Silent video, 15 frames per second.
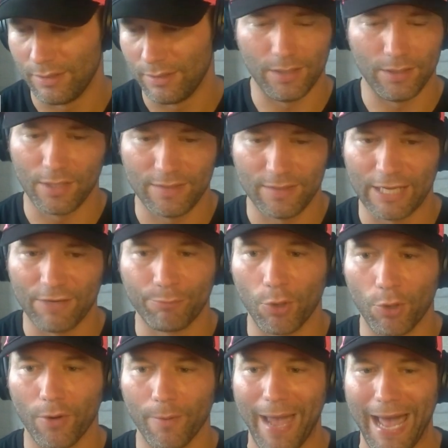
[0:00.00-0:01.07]
You could think of
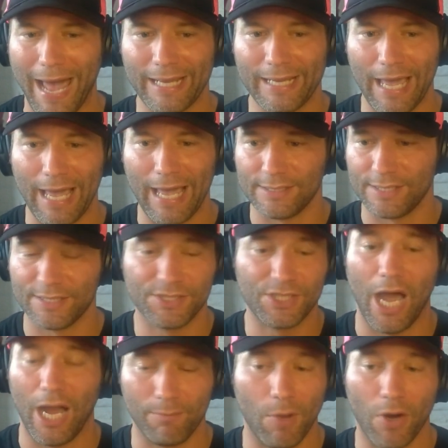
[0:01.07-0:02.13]
programmatic as the
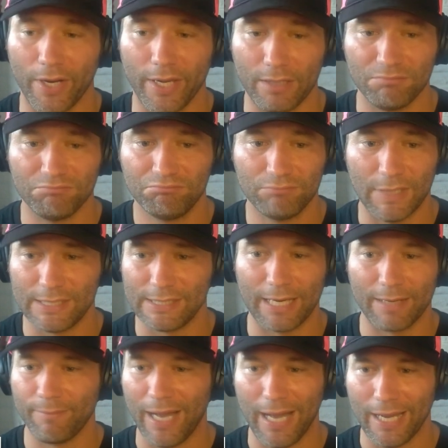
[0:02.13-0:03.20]
stock market. It's
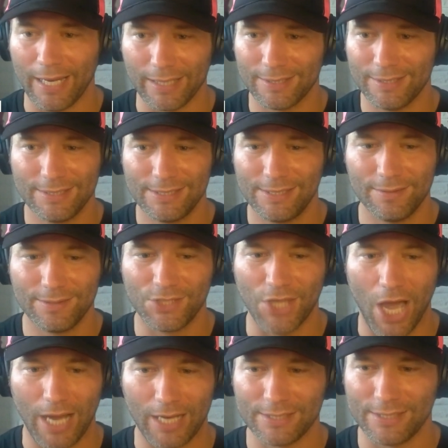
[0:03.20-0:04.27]
like buying
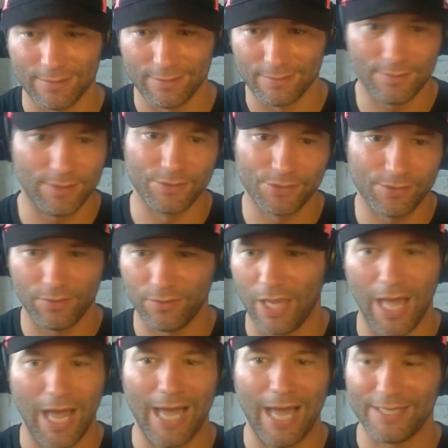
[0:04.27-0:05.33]
stocks, and there's
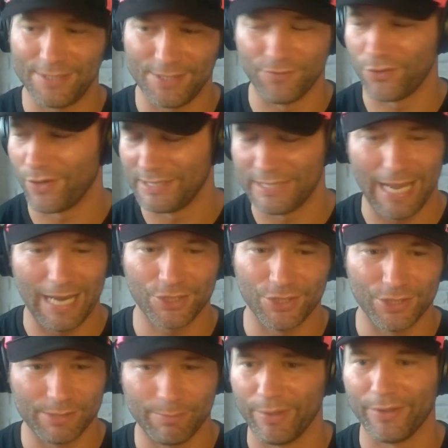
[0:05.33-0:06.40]
lots of
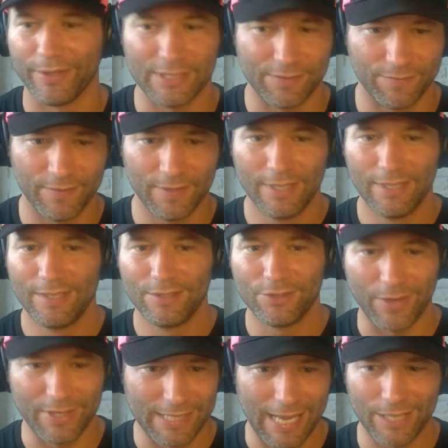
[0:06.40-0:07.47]
transactions, billions of
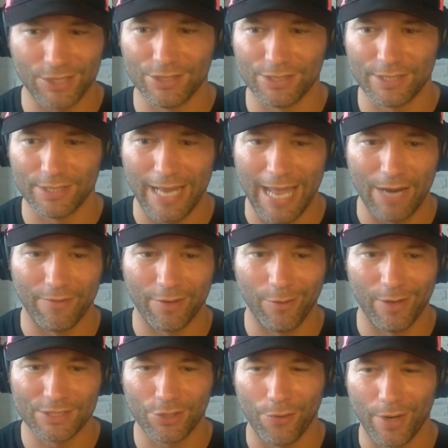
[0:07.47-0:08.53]
transactions and ad
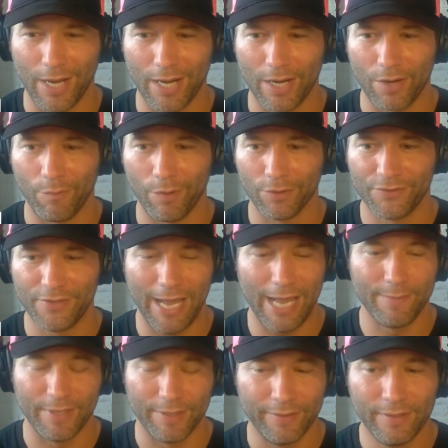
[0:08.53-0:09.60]
requests going on in real
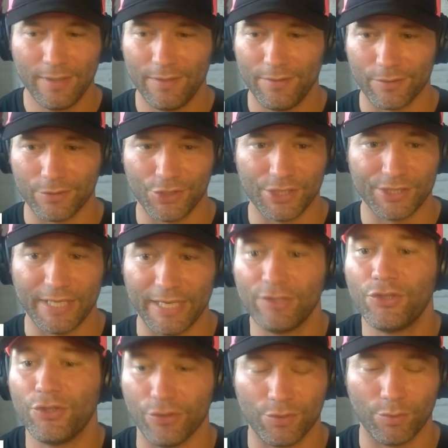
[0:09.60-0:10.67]
time. And there's just
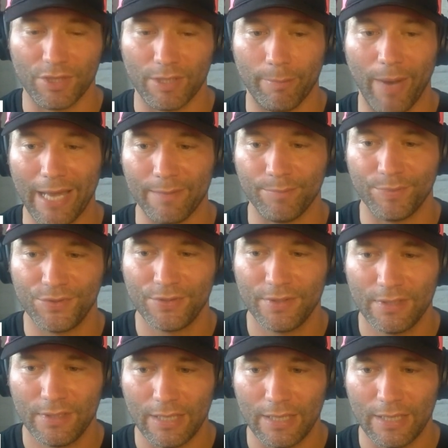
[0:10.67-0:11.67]
issues with the pipes